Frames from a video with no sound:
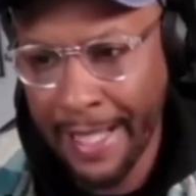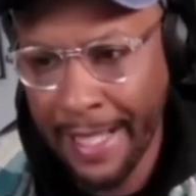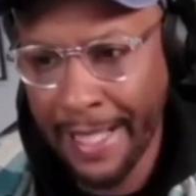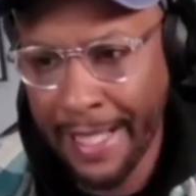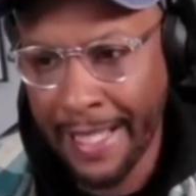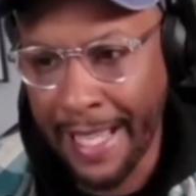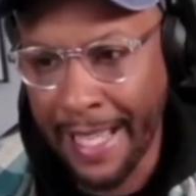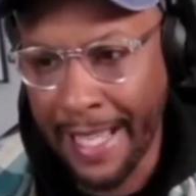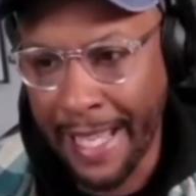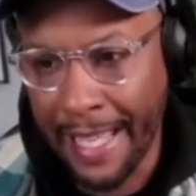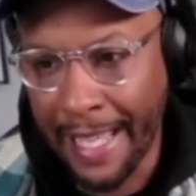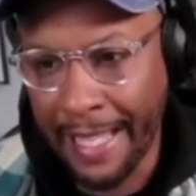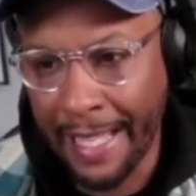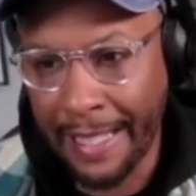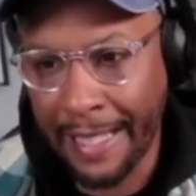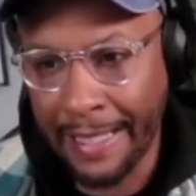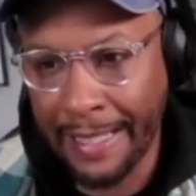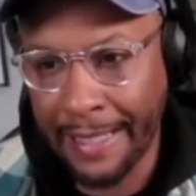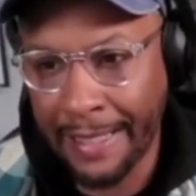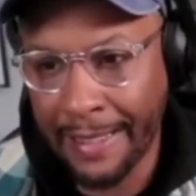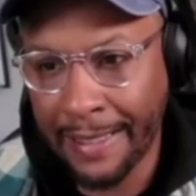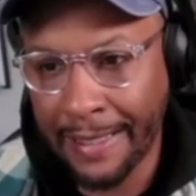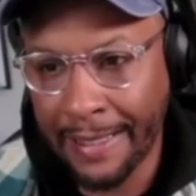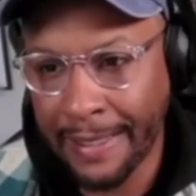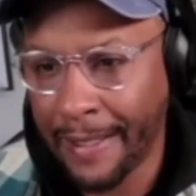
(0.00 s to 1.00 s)

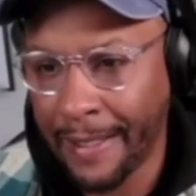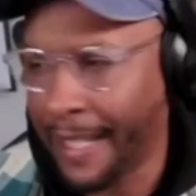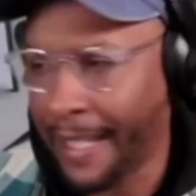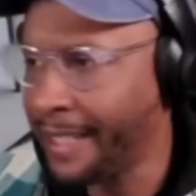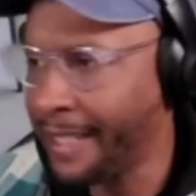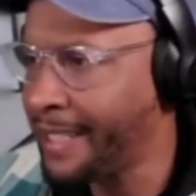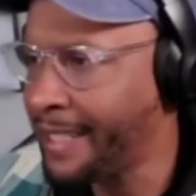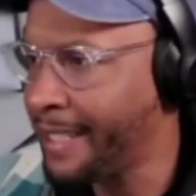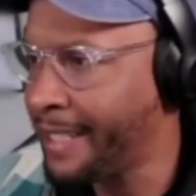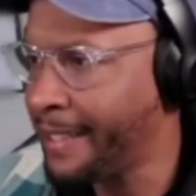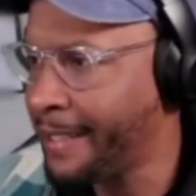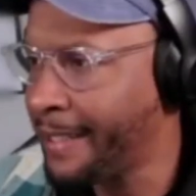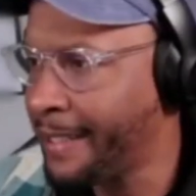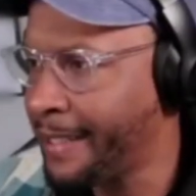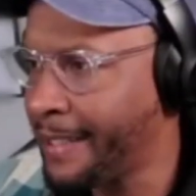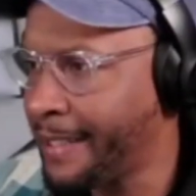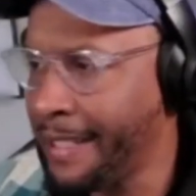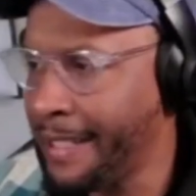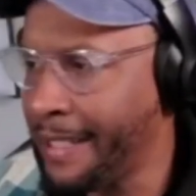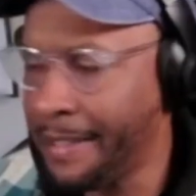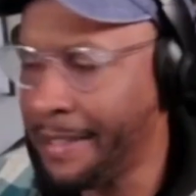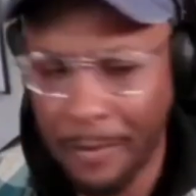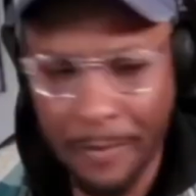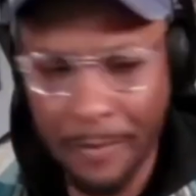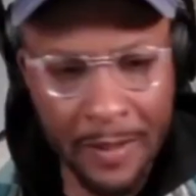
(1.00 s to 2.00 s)
and I guess it's
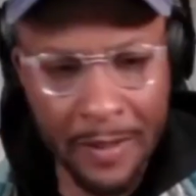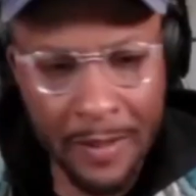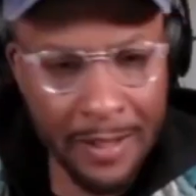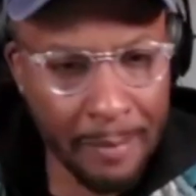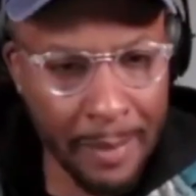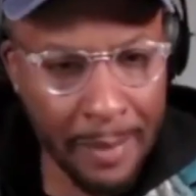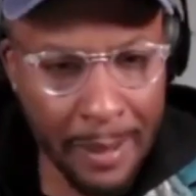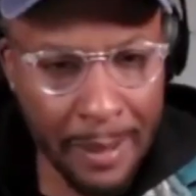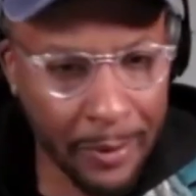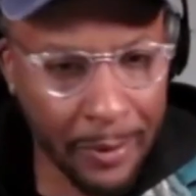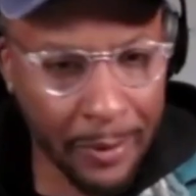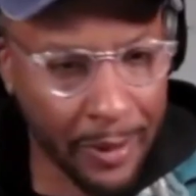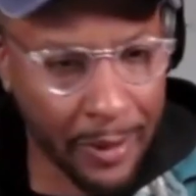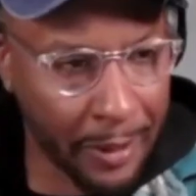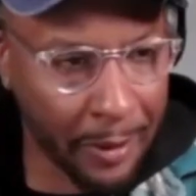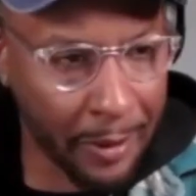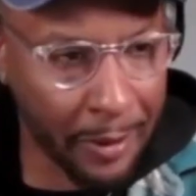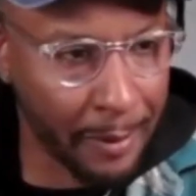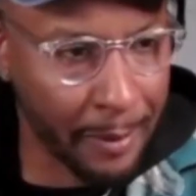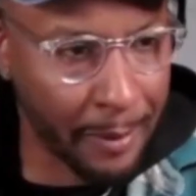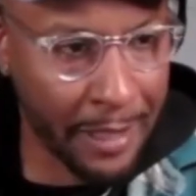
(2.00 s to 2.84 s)
Easter for some people in